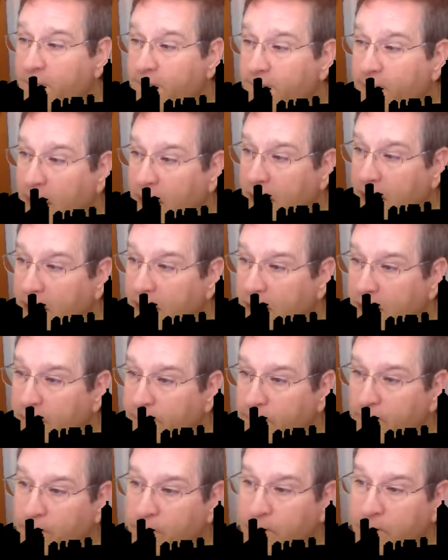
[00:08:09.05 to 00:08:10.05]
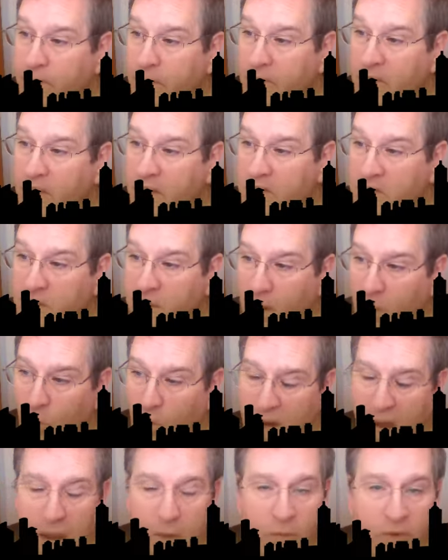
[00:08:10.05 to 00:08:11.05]
Finally,
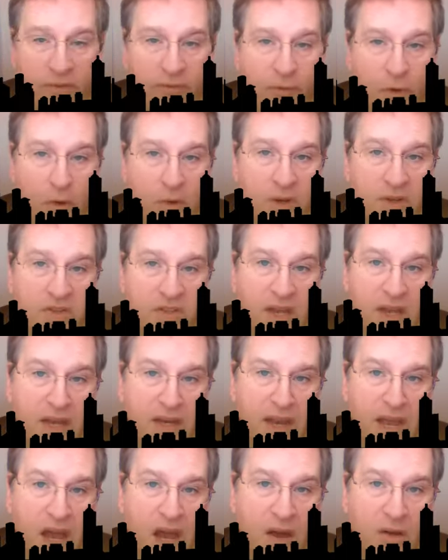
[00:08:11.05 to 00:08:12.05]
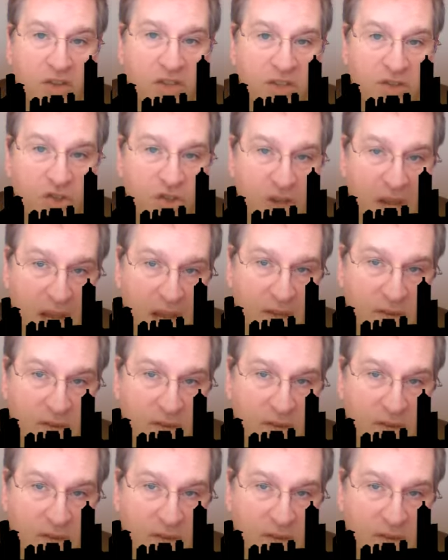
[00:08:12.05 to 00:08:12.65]
what I would focus on now, since